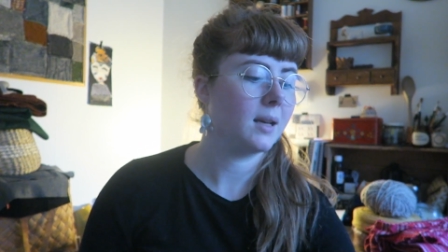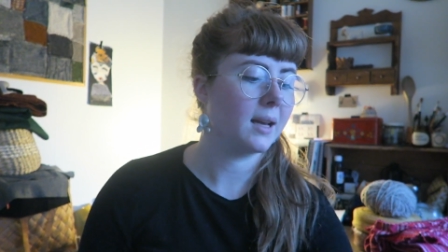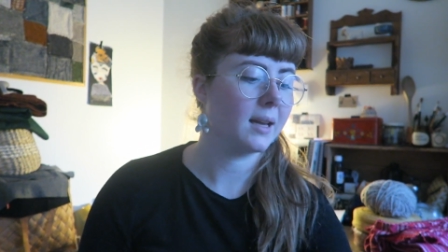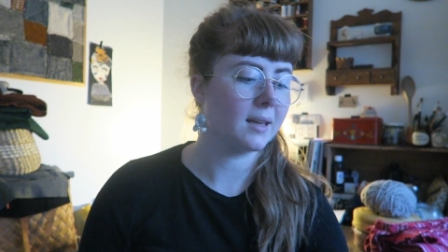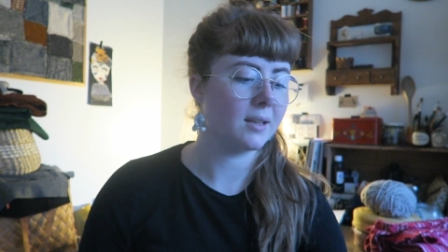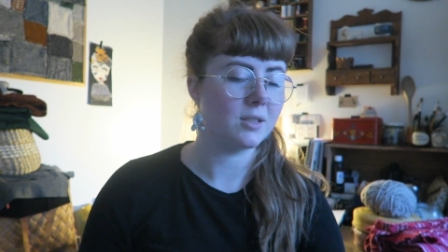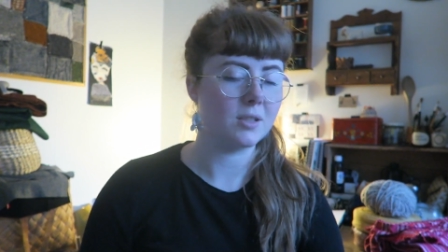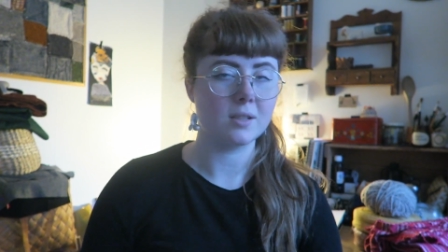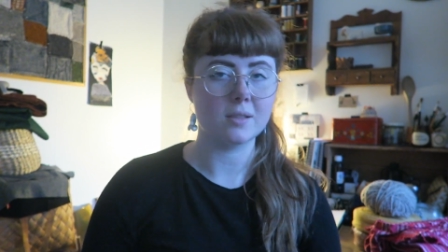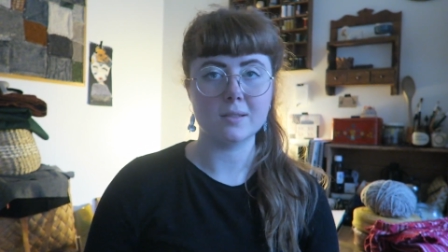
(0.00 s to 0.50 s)
I
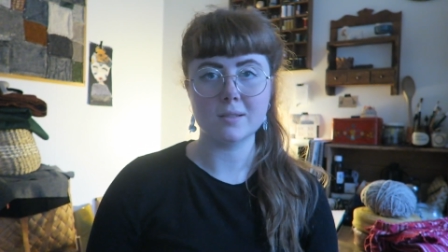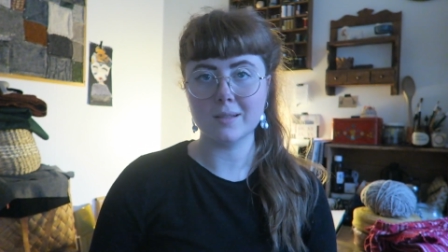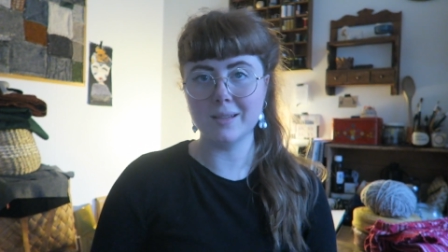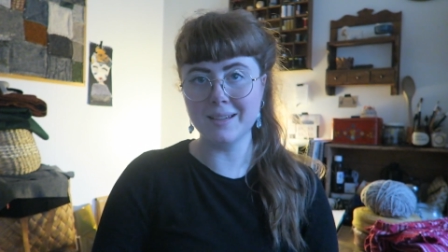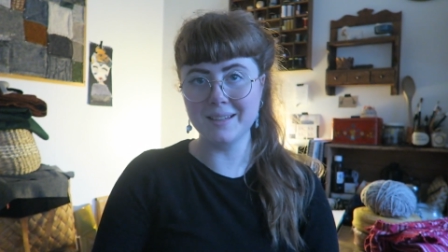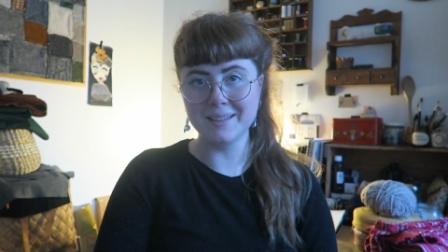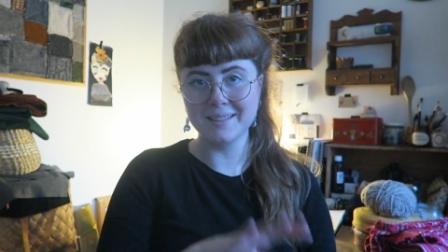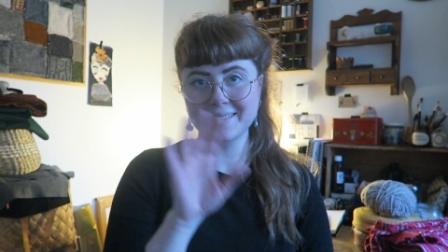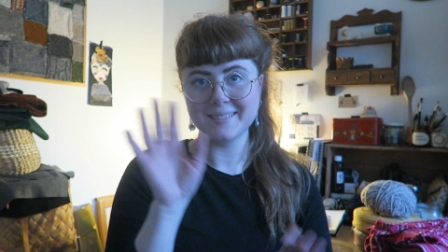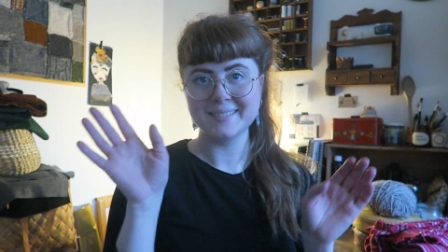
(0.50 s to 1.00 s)
can just
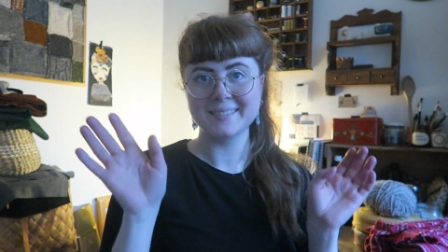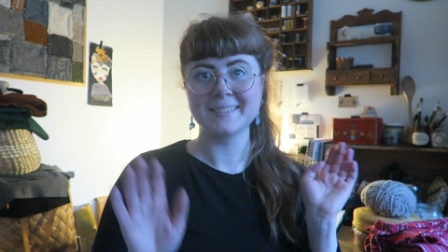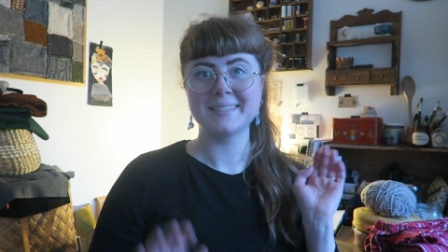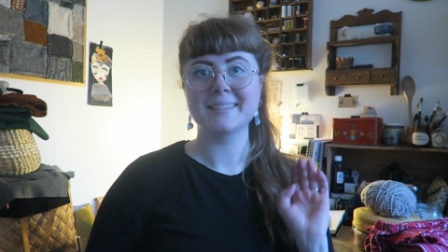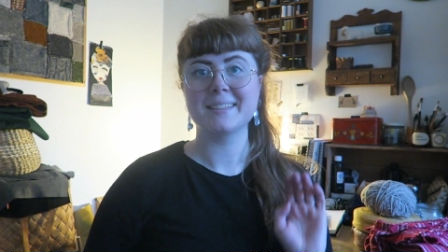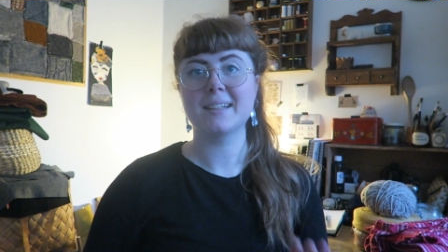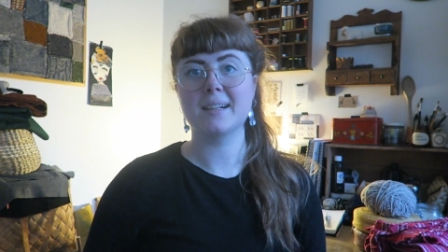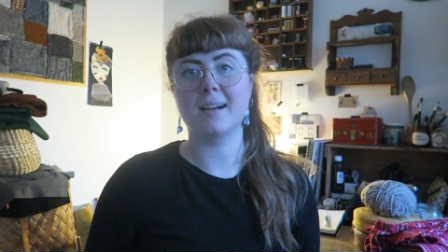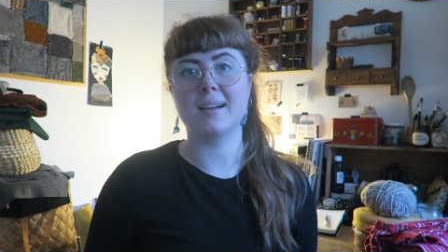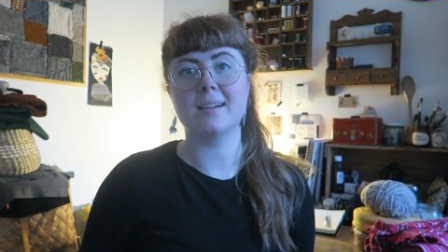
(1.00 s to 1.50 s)

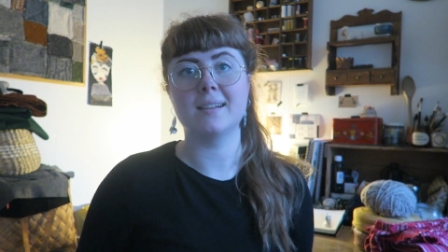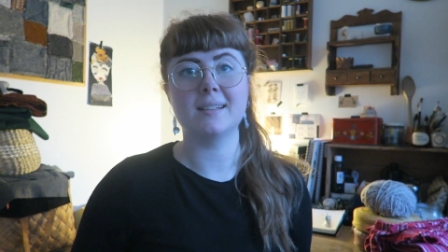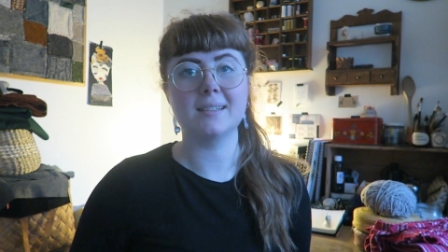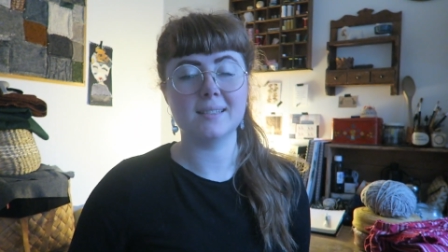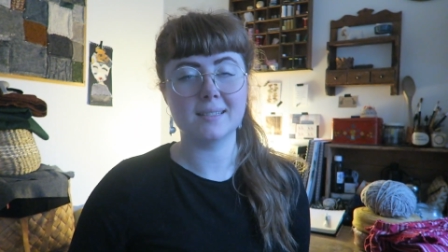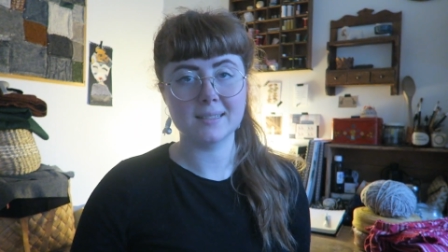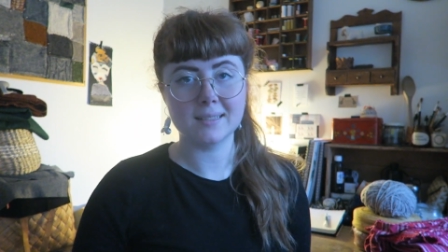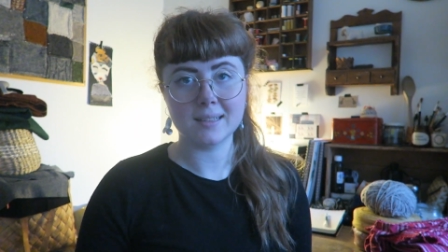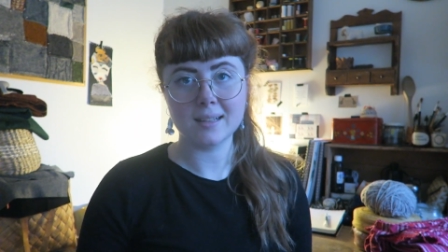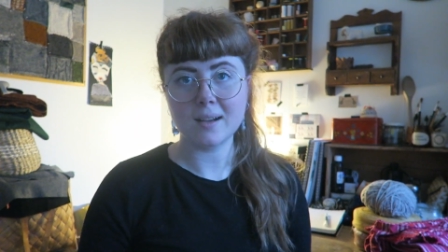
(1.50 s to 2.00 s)
cut it
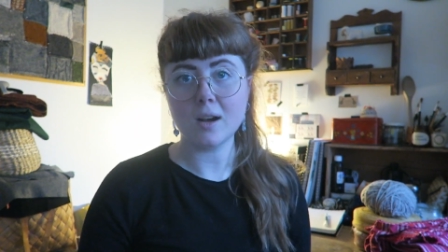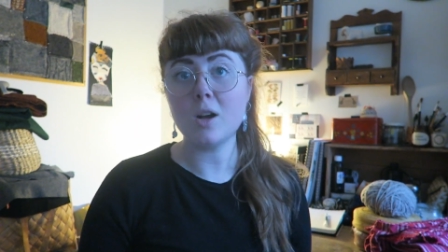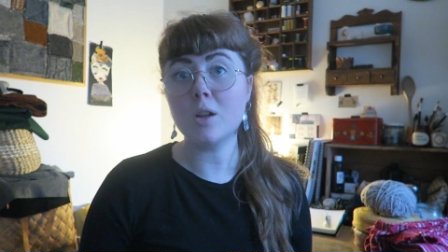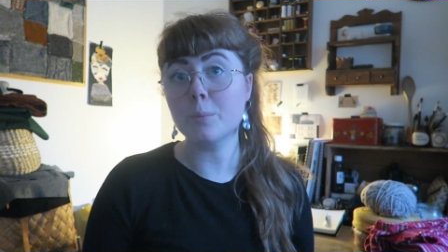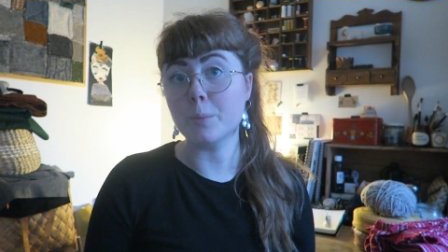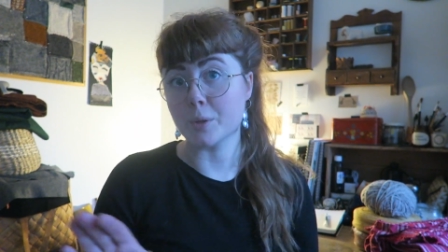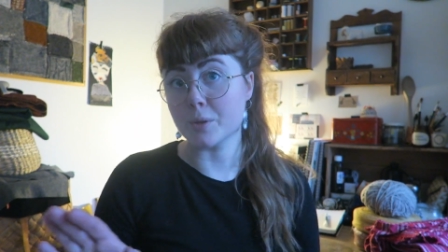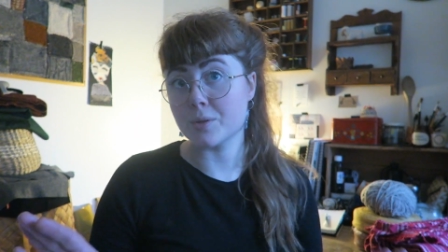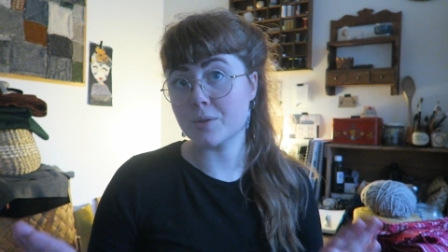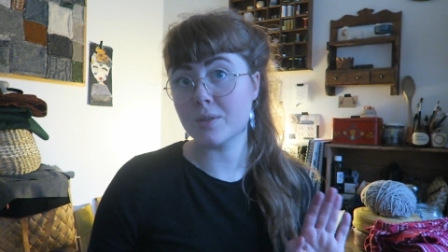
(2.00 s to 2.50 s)

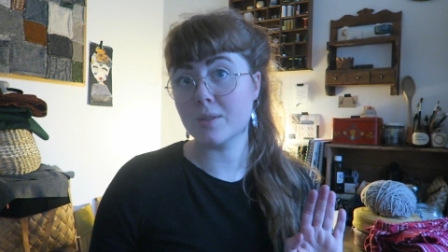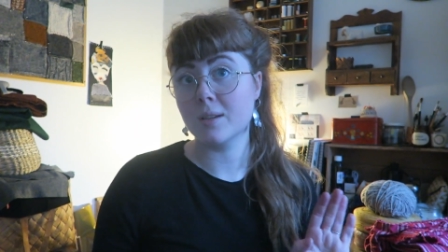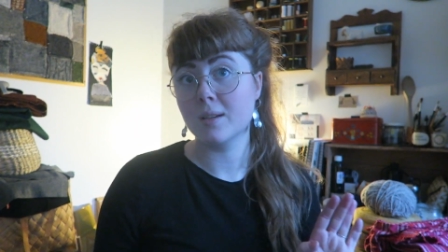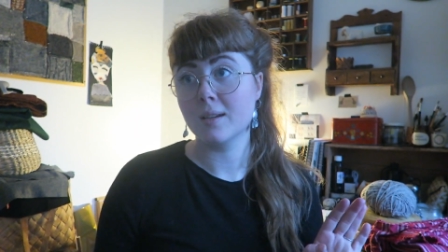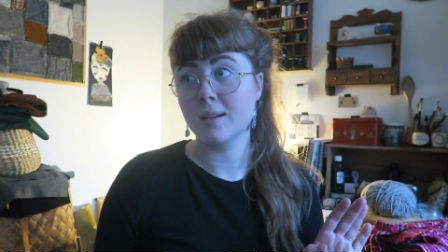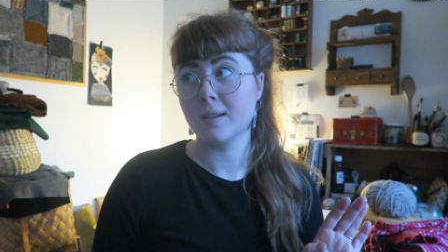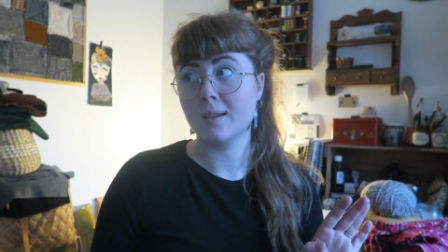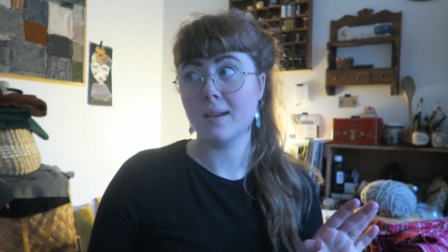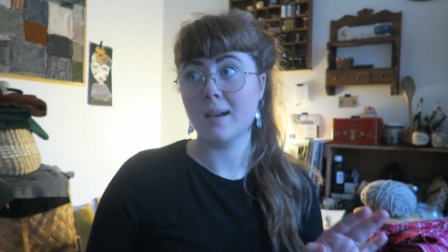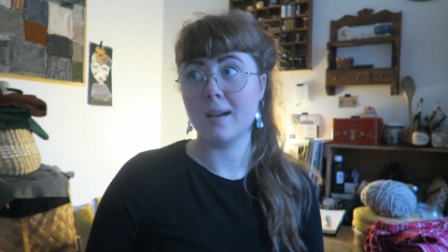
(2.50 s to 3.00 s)
almost
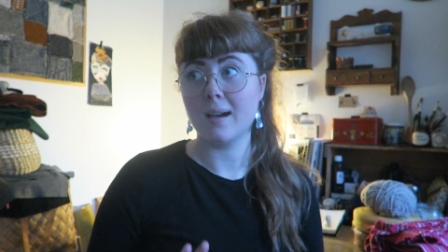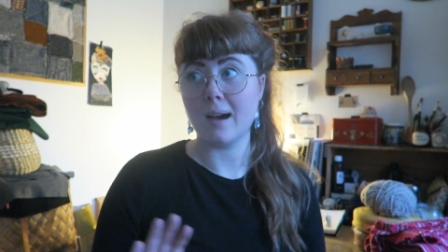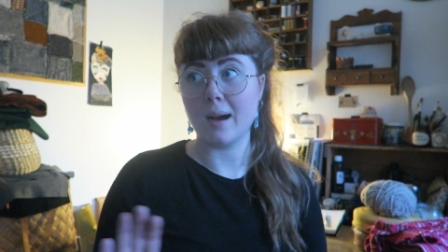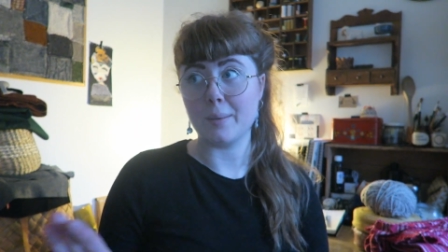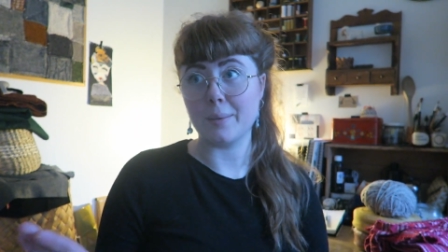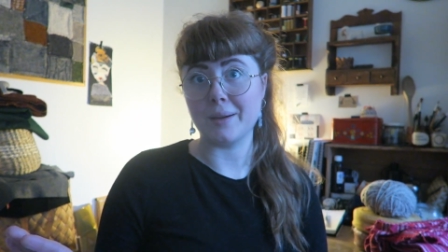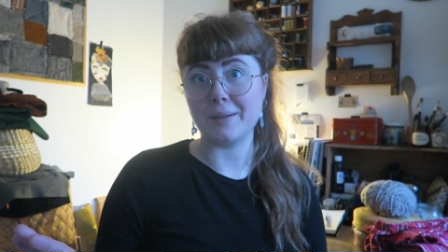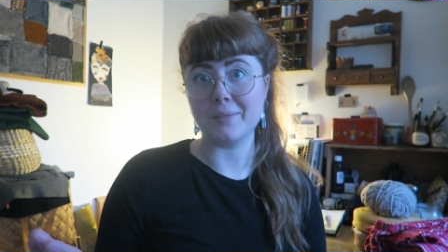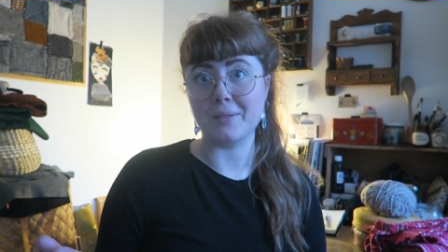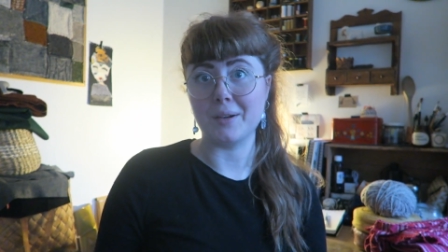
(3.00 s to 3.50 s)

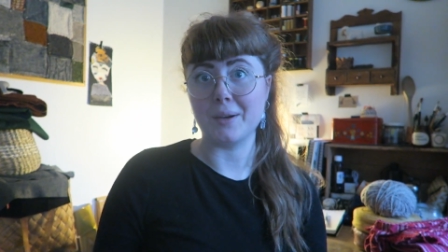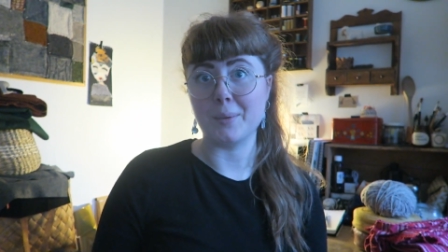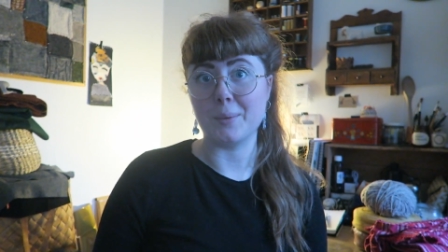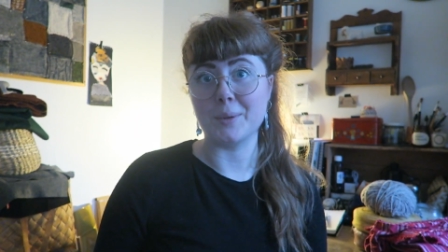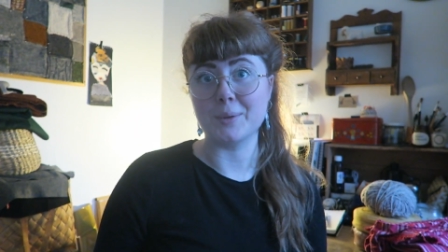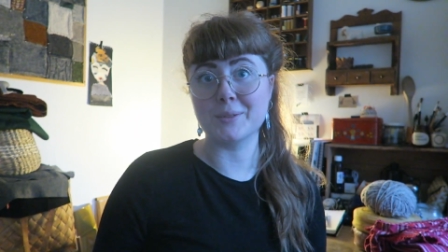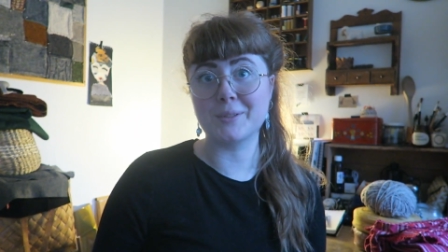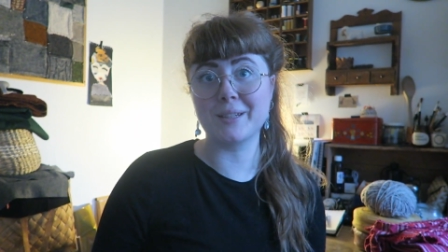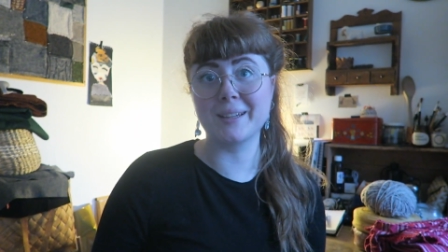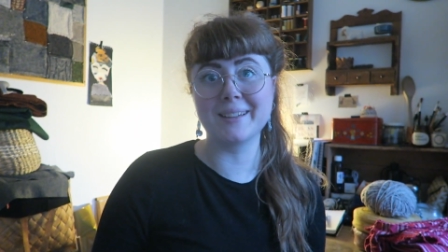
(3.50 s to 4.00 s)
however I
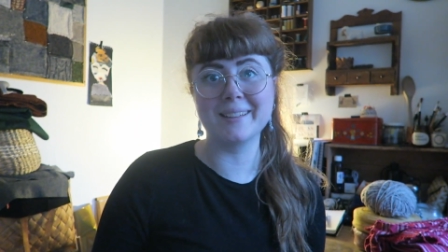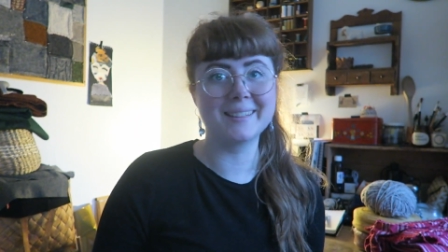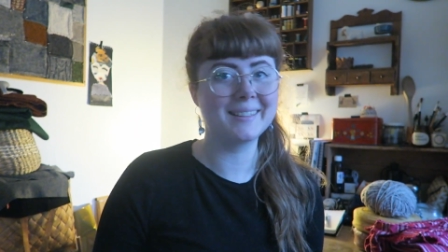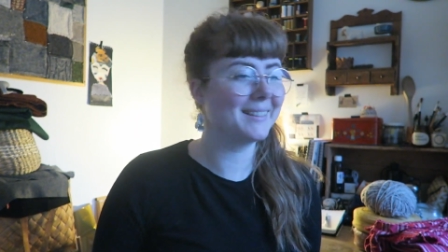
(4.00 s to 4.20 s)
want.